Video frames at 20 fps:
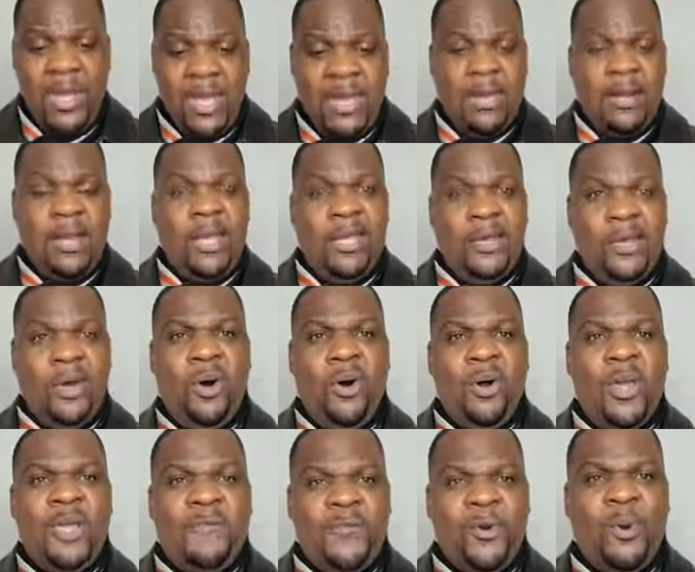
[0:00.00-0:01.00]
You
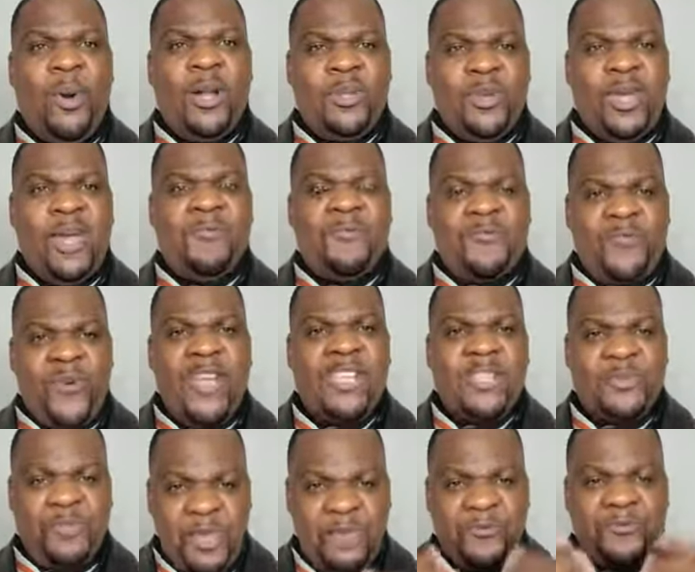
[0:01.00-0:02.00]
know, if you want to have
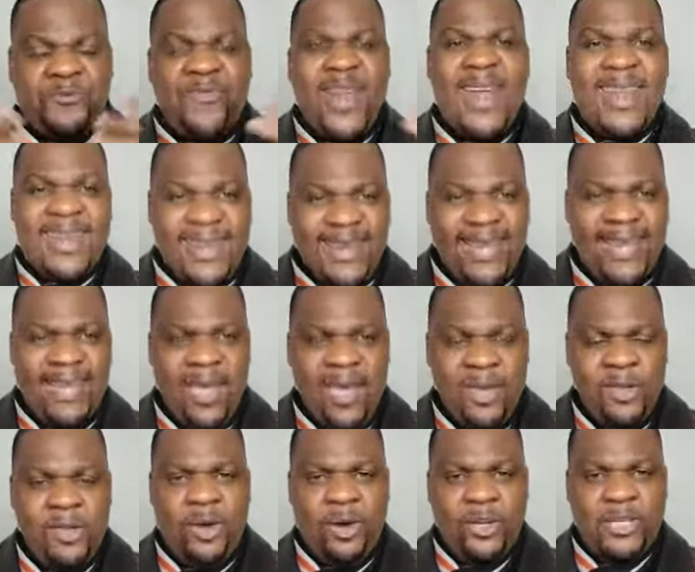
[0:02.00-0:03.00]
friends, be friendly
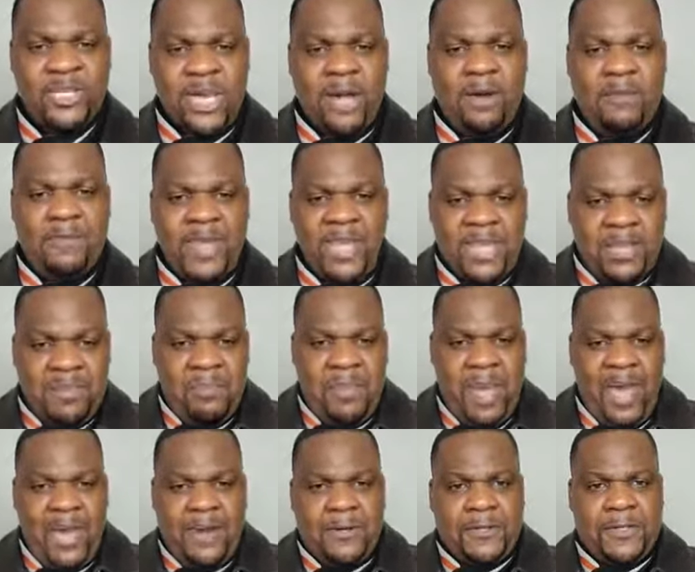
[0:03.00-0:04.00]
yourself. It
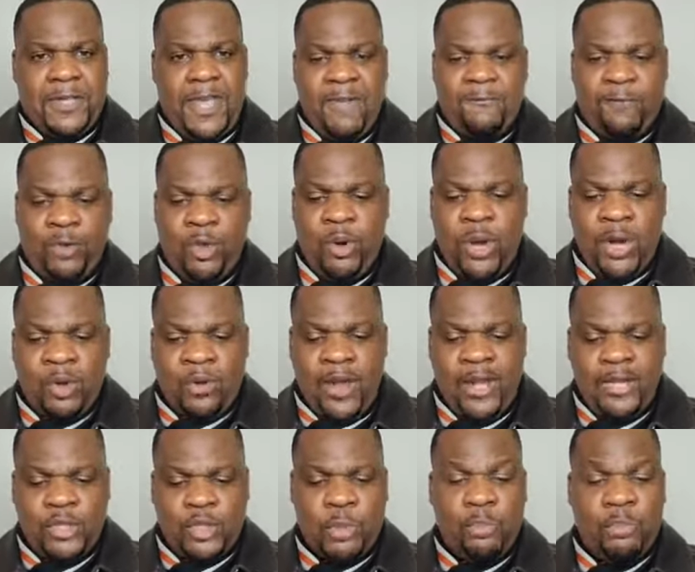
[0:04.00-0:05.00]
matters. If you are
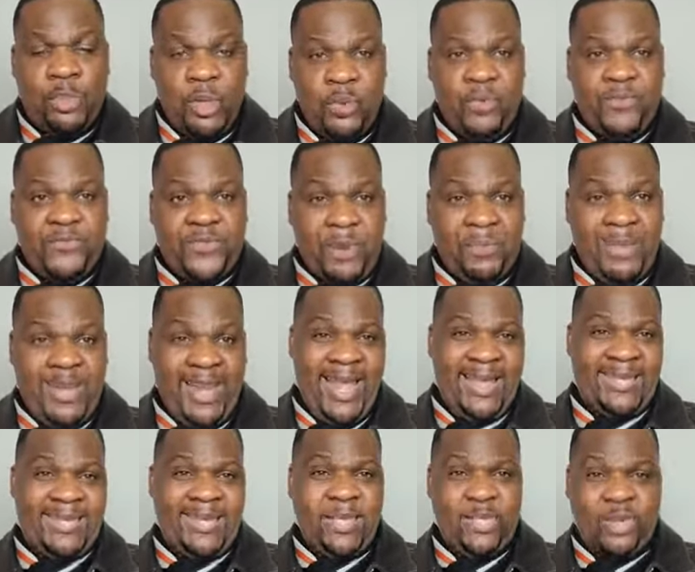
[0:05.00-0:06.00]
going to move from
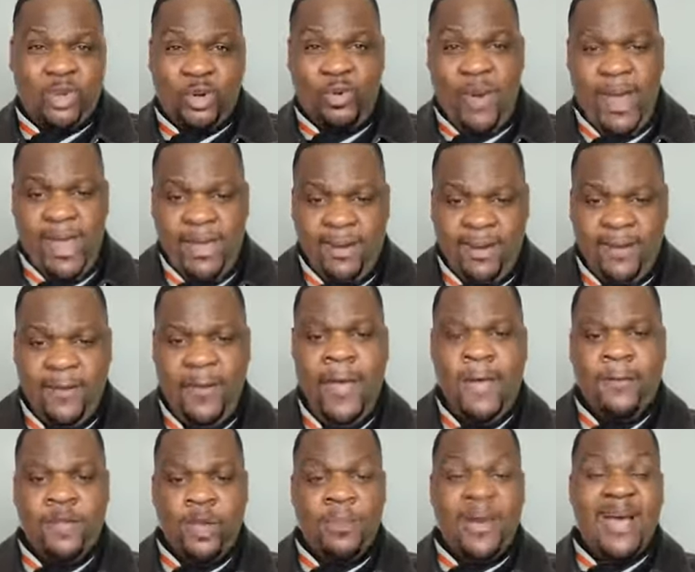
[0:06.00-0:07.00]
lesser to greater,
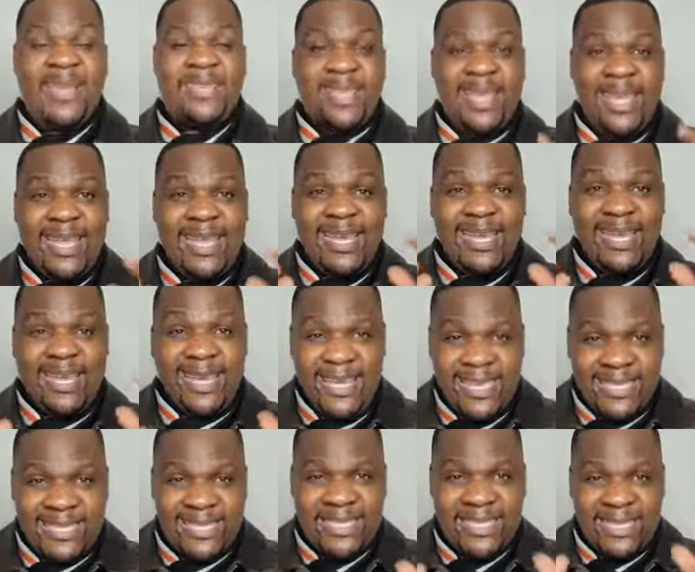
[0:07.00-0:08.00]
you must
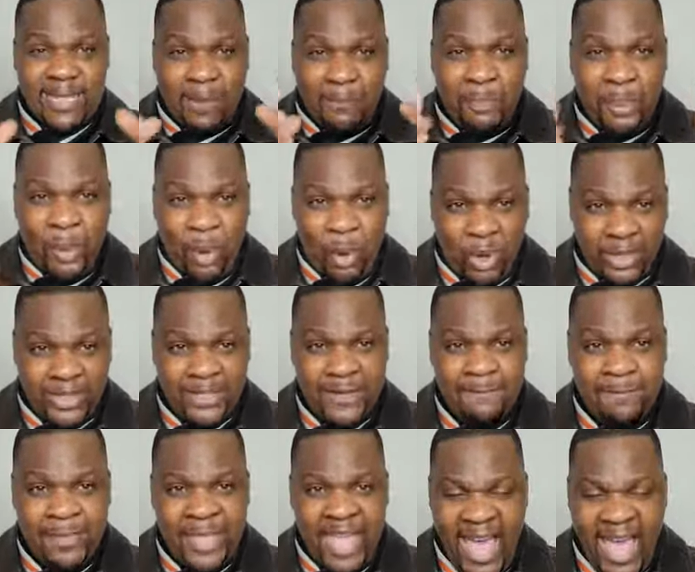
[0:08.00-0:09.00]
enlist support.
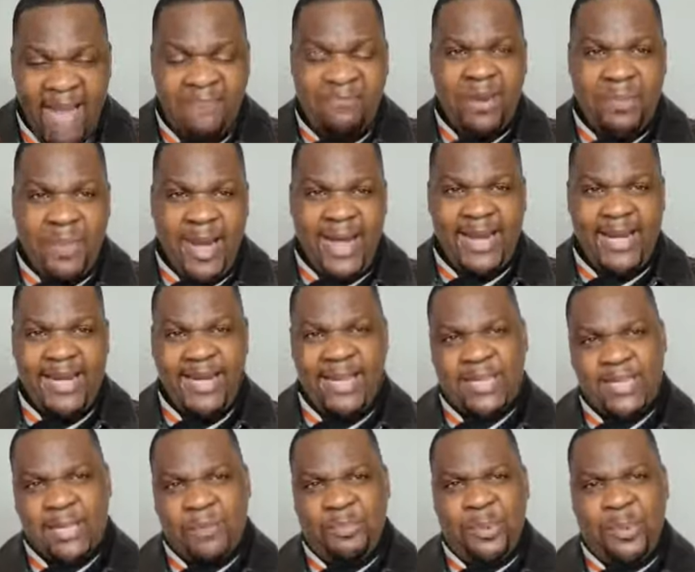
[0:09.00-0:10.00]
Everybody
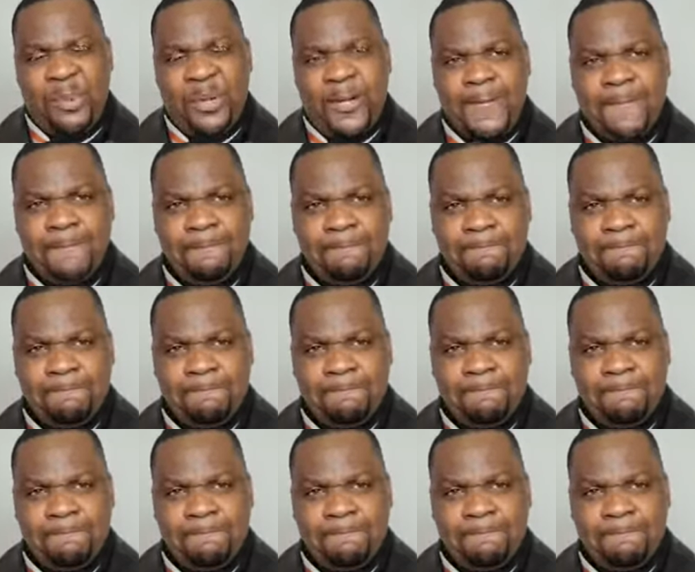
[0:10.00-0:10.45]
needs support.